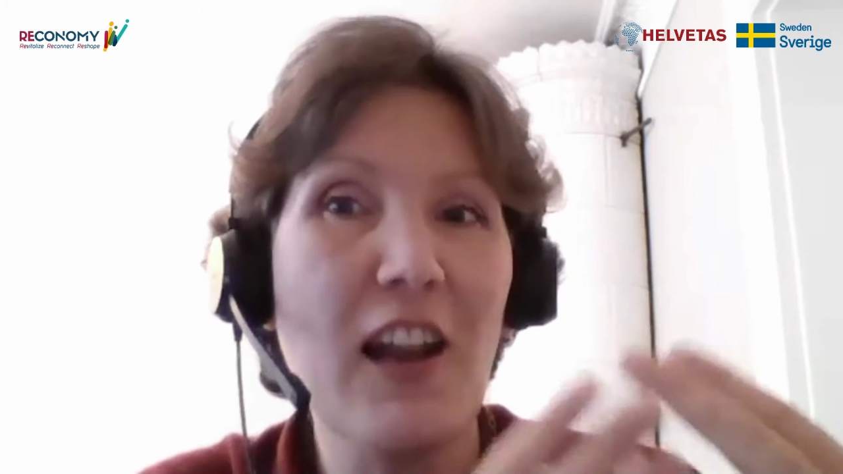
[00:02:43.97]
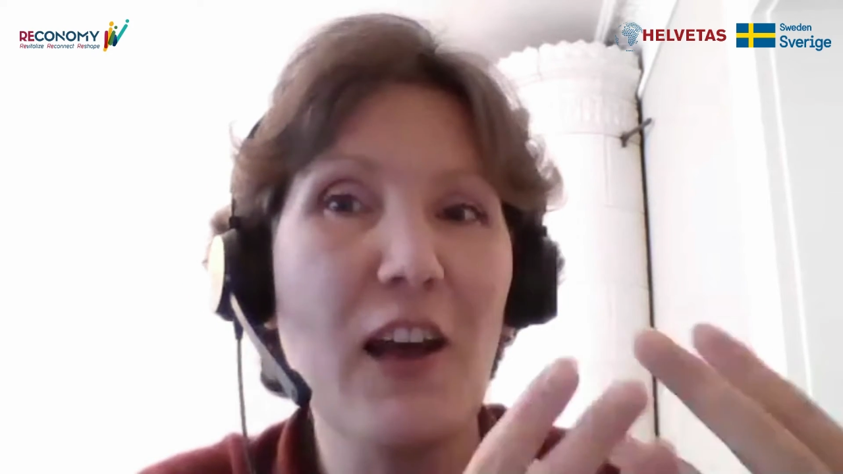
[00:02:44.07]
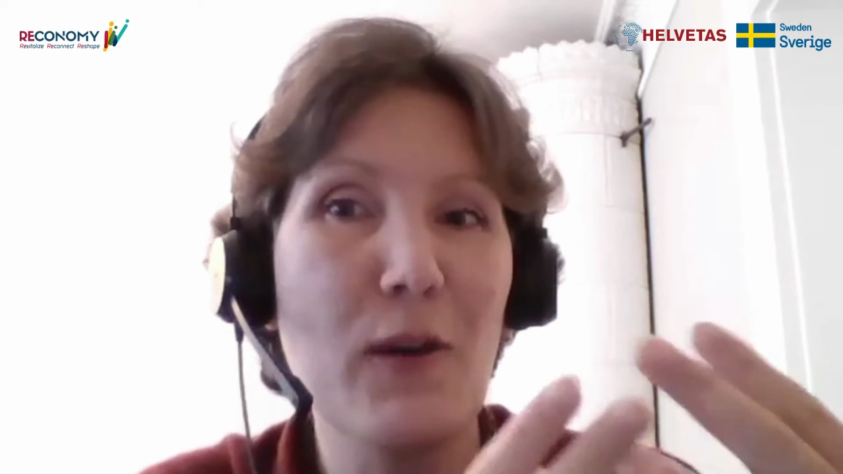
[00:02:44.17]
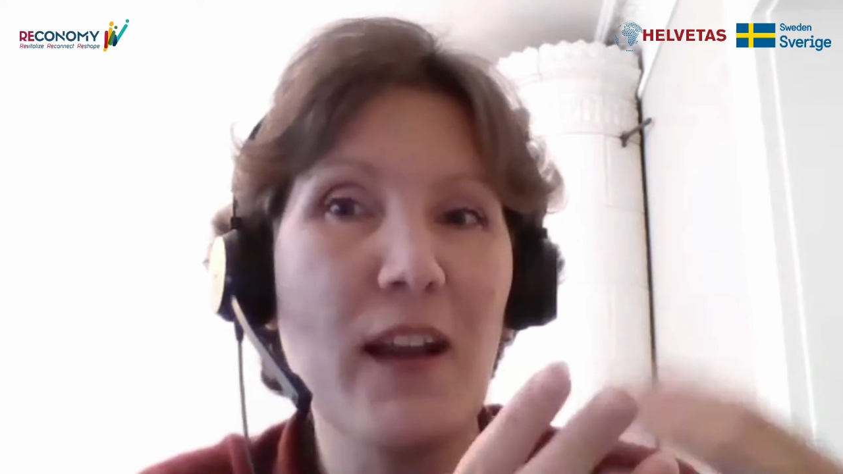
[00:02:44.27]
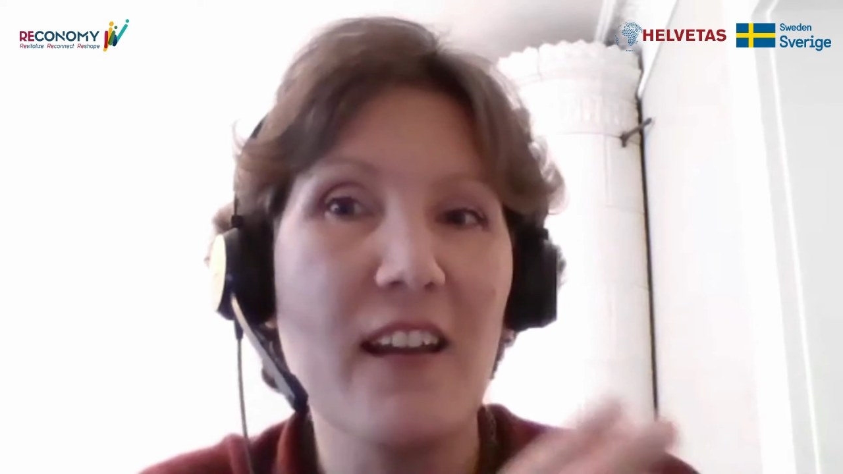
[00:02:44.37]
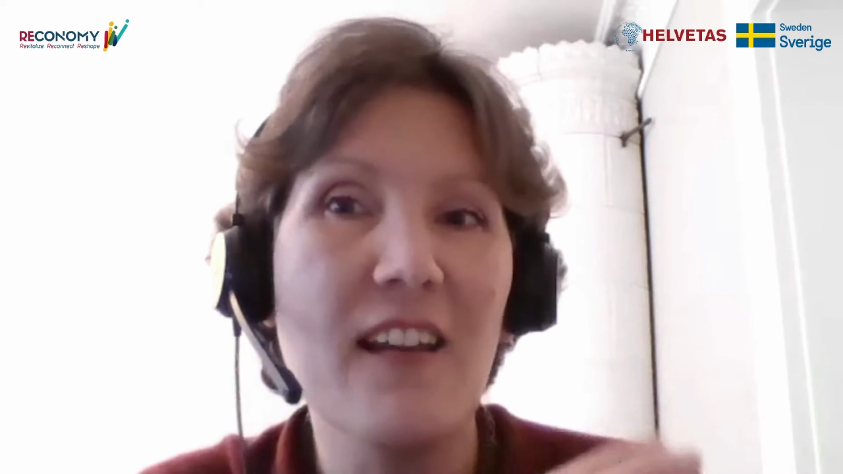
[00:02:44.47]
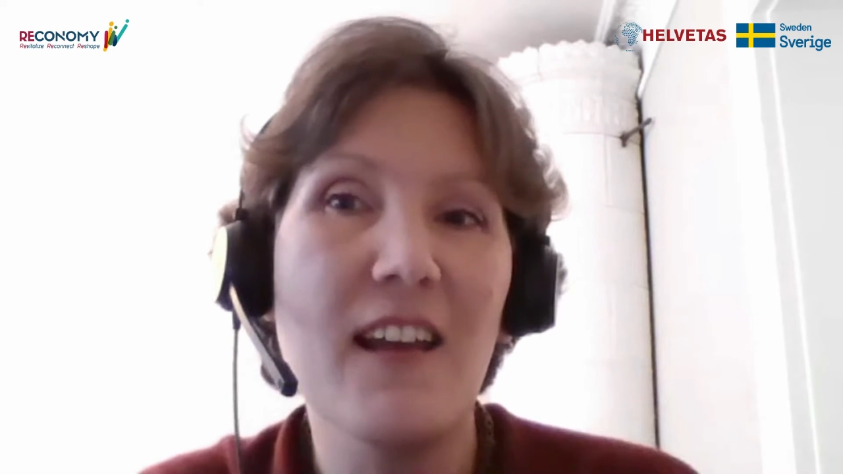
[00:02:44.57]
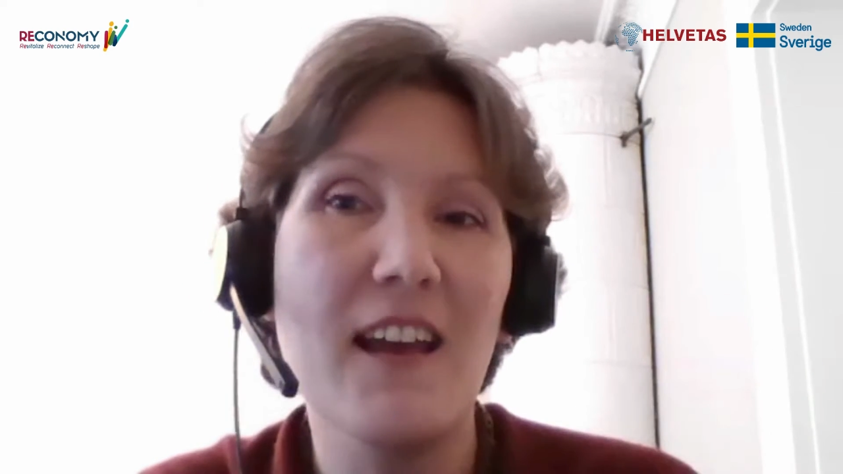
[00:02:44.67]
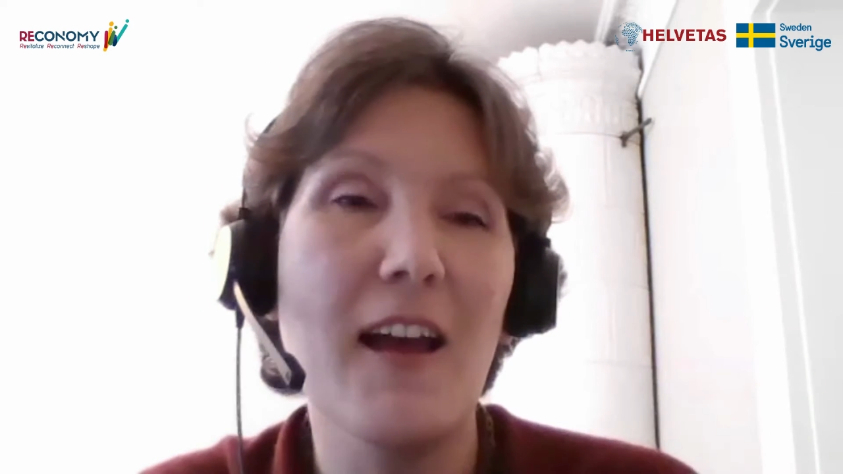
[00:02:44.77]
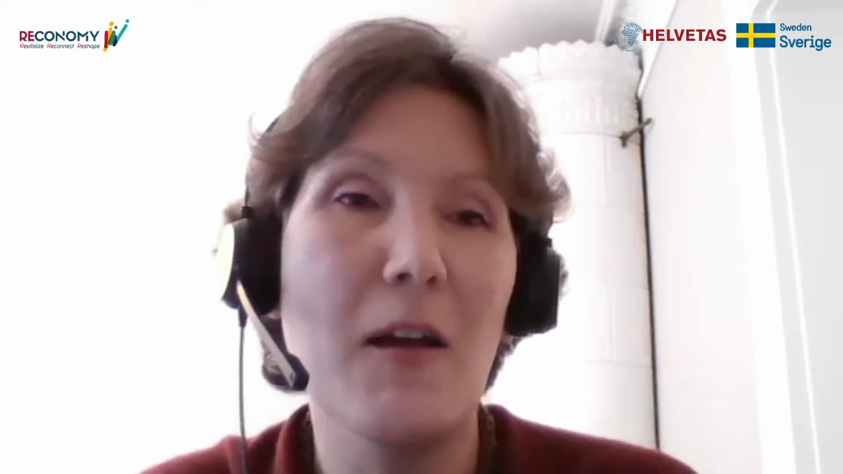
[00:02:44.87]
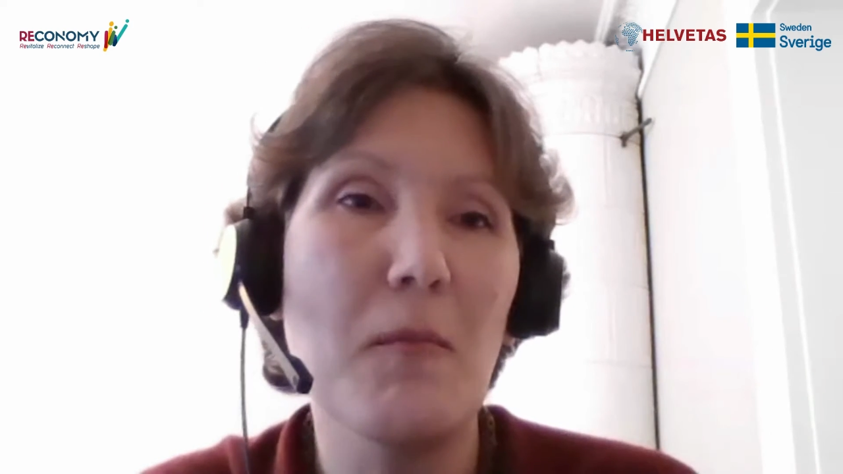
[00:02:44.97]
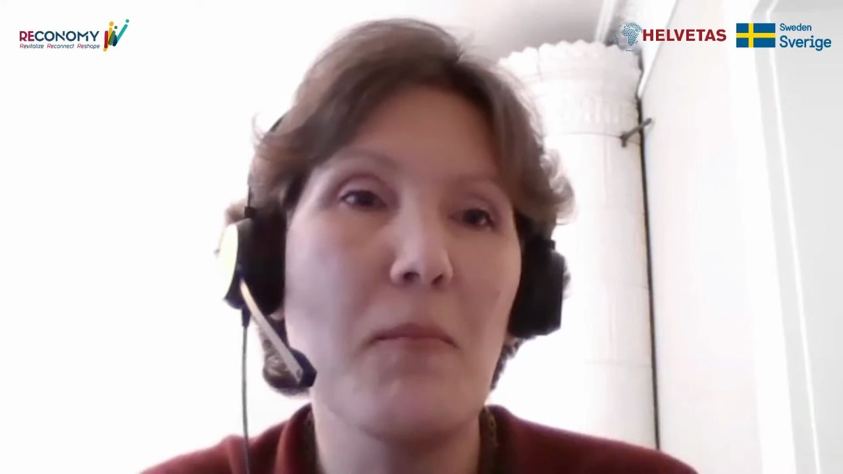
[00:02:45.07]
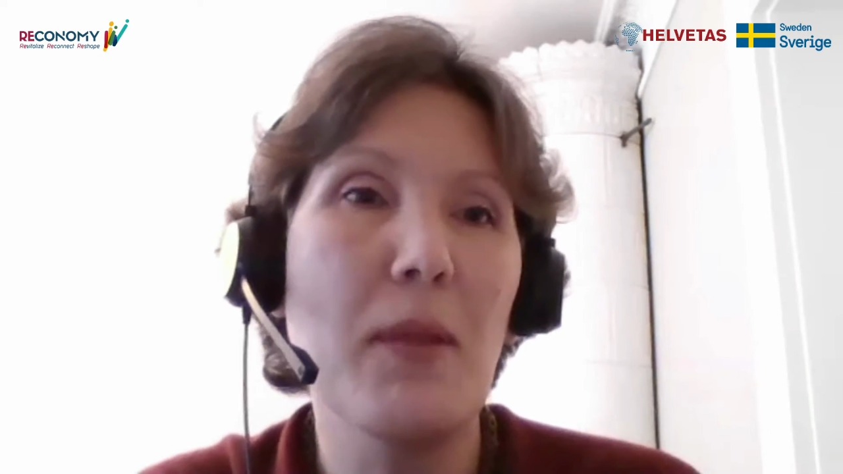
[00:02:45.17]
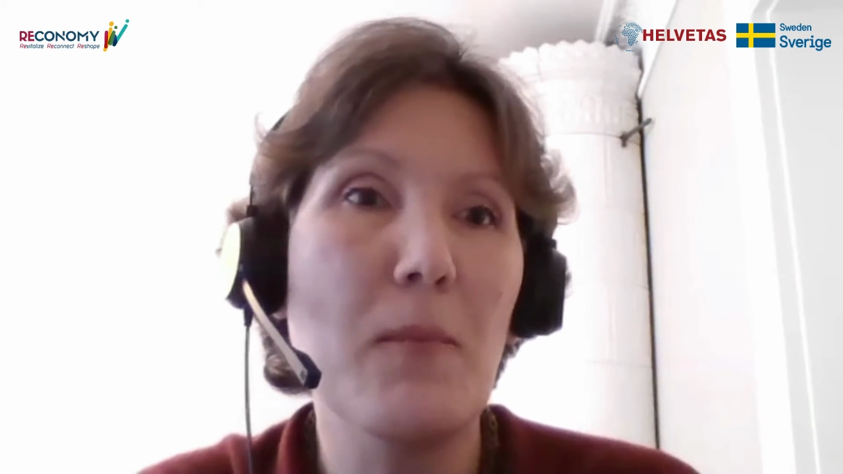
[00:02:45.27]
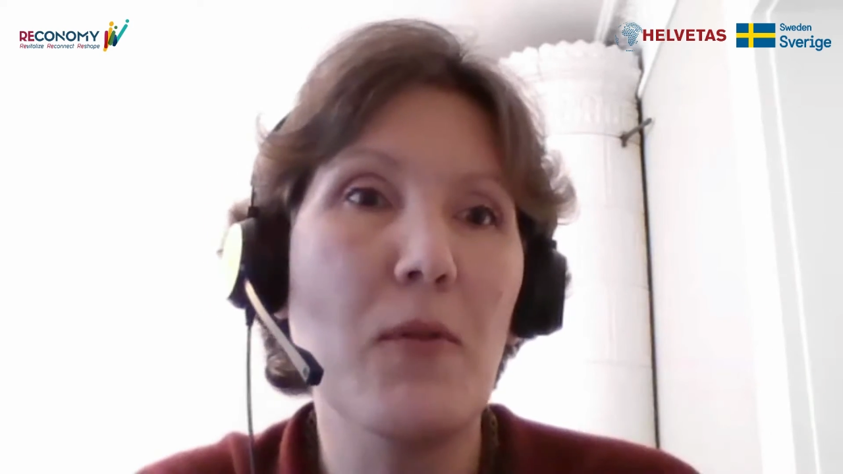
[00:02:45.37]
allowing
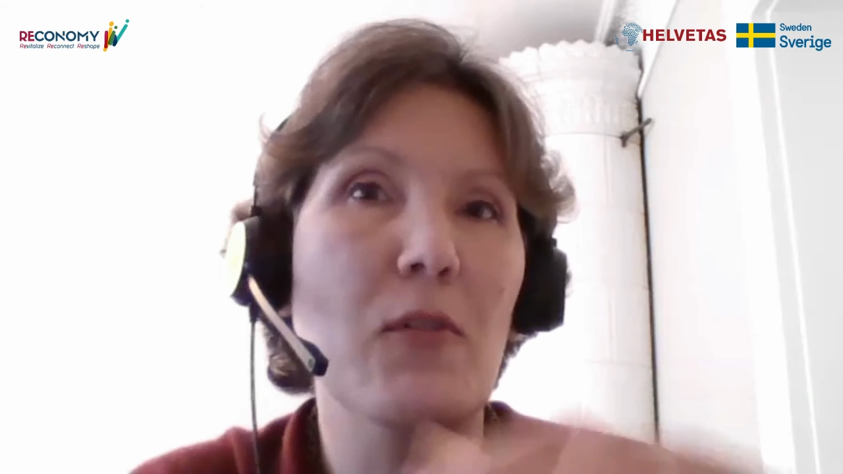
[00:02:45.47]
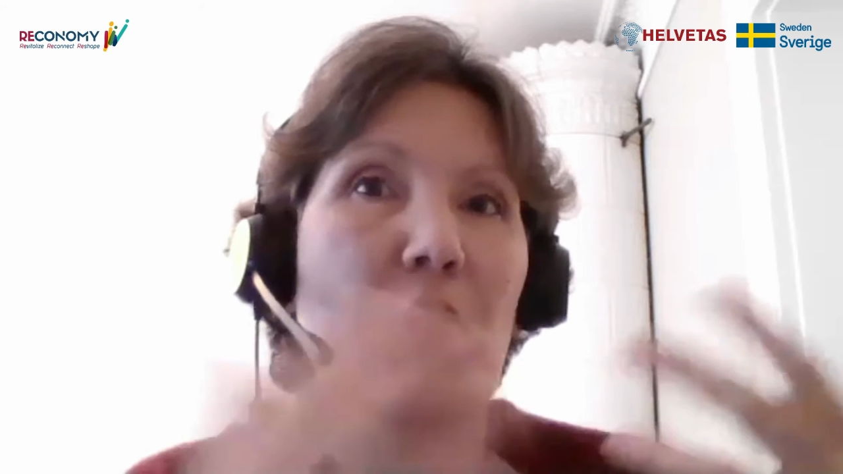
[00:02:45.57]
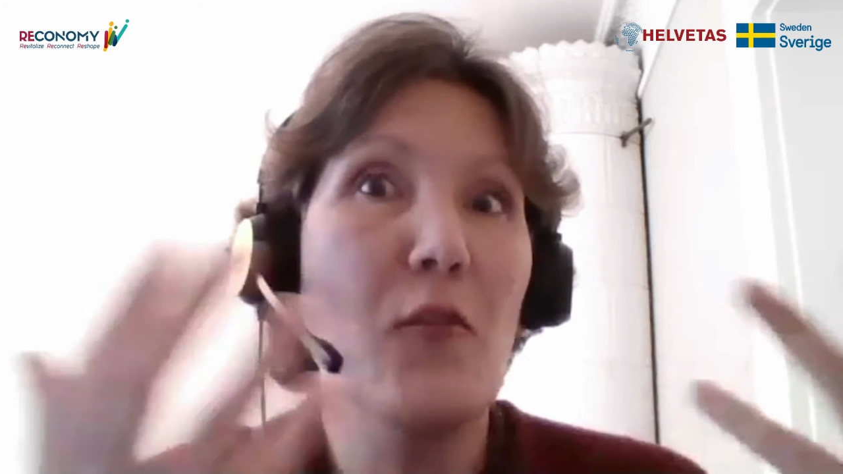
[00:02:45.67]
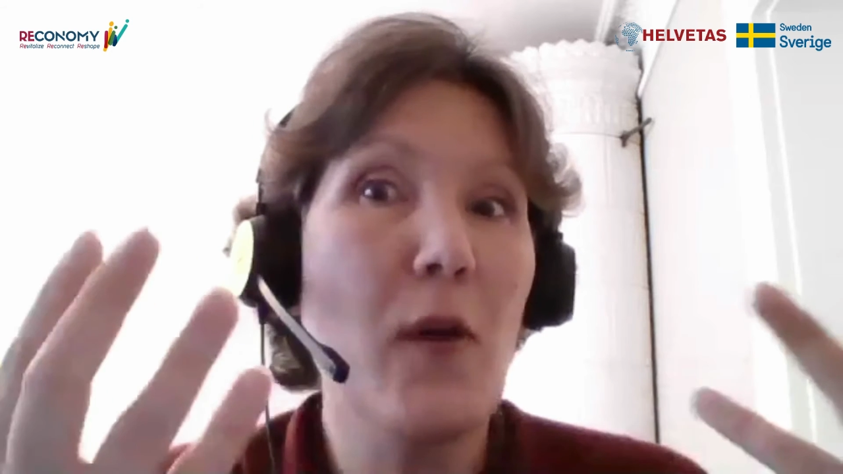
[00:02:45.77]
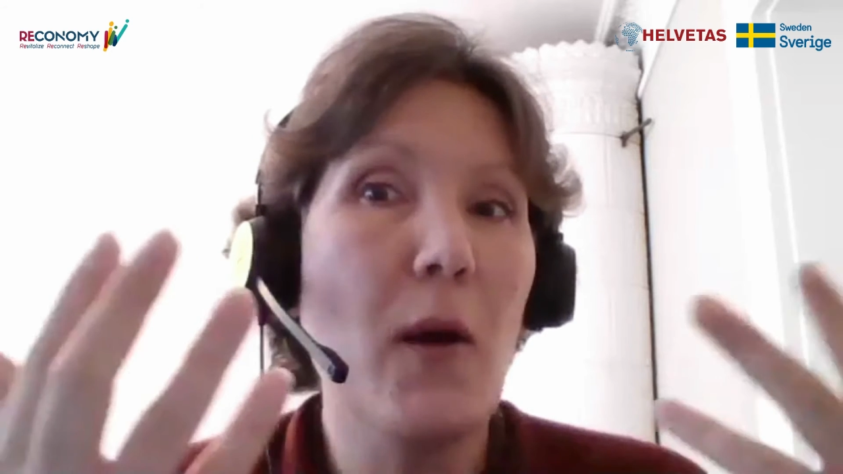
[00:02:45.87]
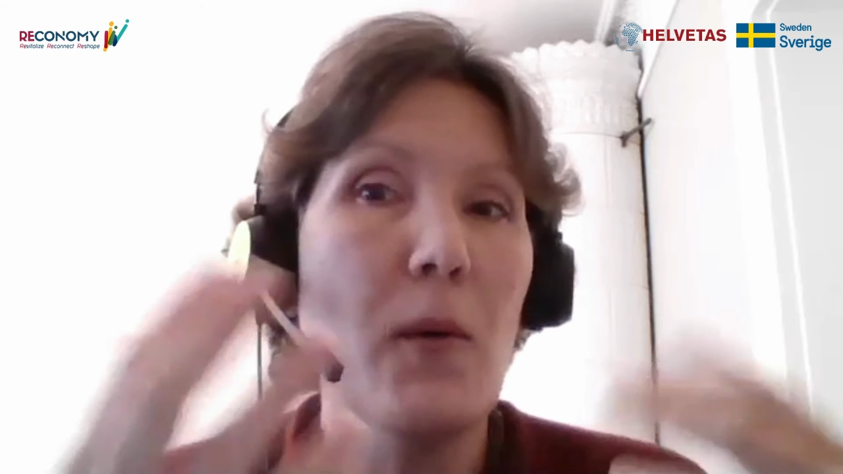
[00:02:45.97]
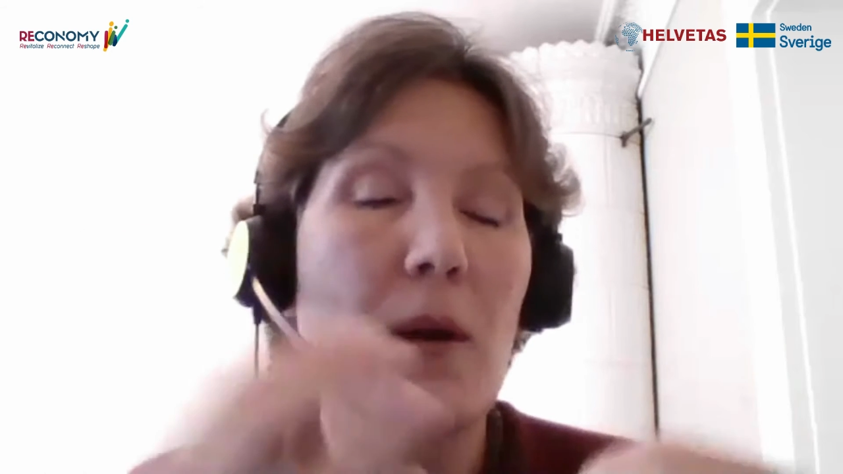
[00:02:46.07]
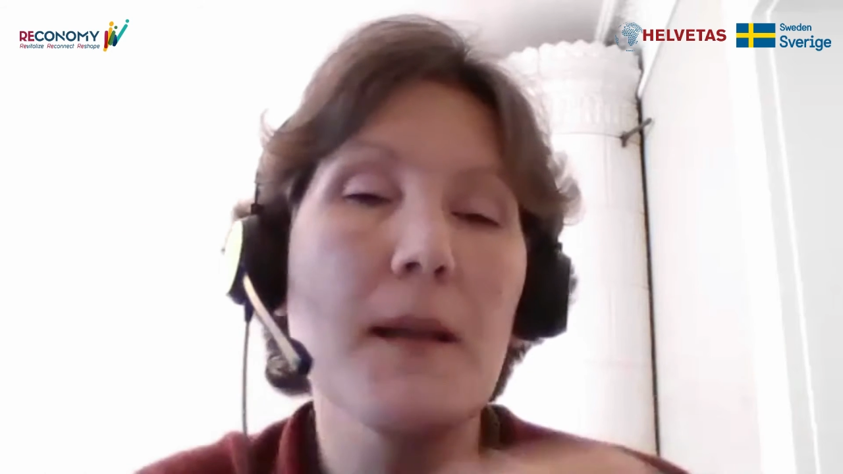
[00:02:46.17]
people to grow.